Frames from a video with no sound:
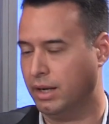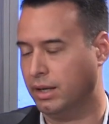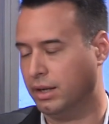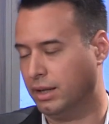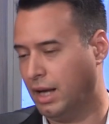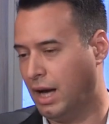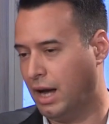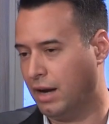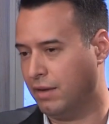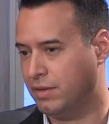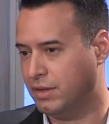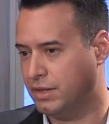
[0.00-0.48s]
And a
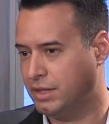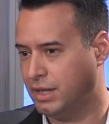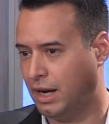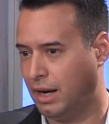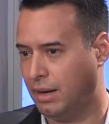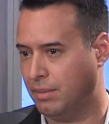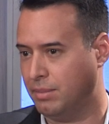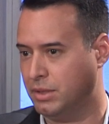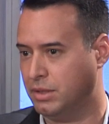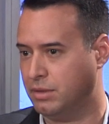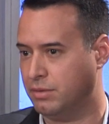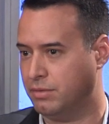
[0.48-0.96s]
lot of the
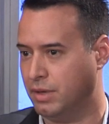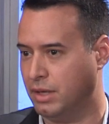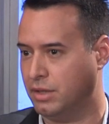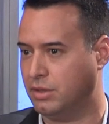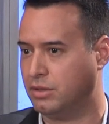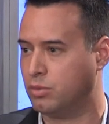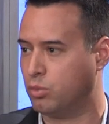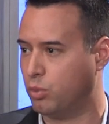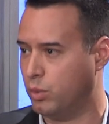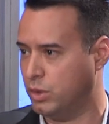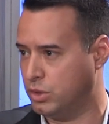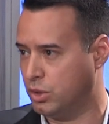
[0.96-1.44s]
time
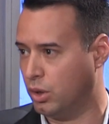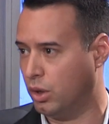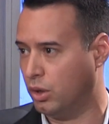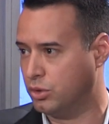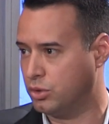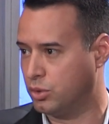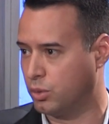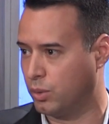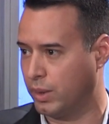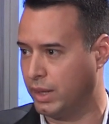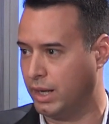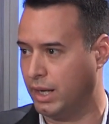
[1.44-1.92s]
it's
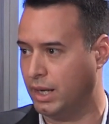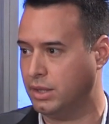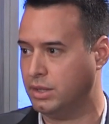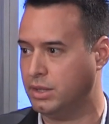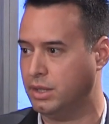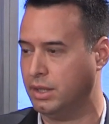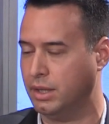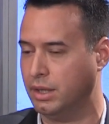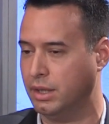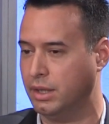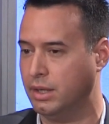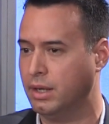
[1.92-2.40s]
results
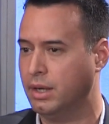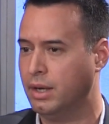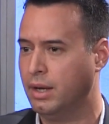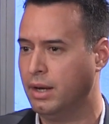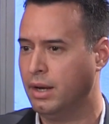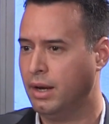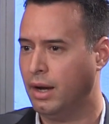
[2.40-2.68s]
oriented.